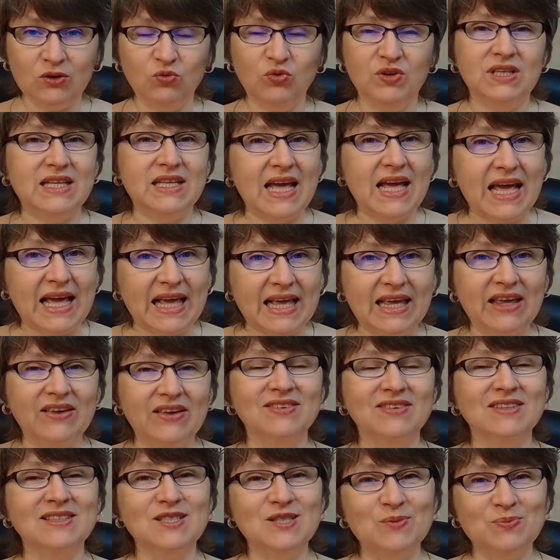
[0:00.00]
when they're
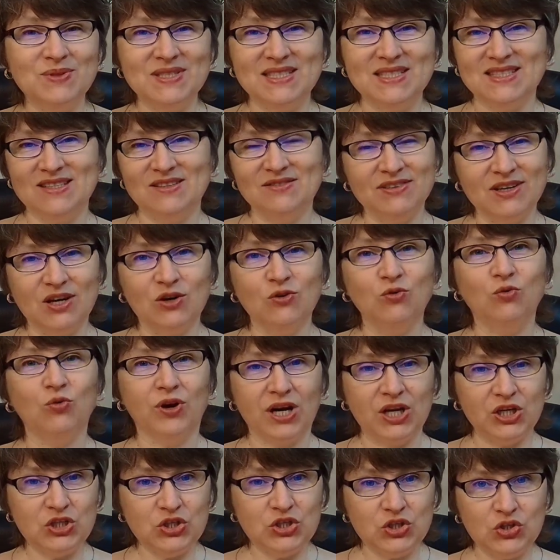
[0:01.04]
given specific
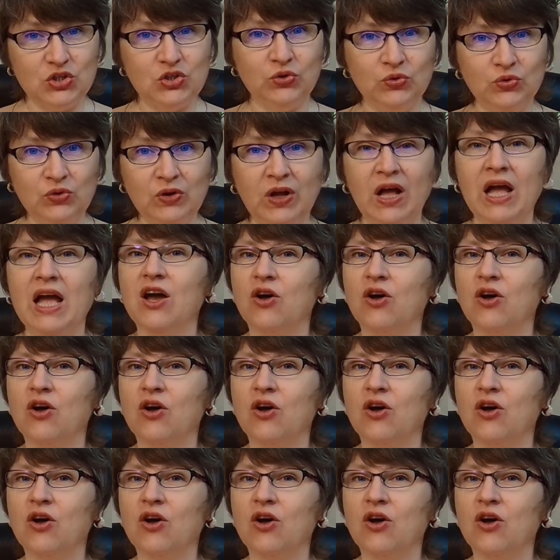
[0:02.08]
work to do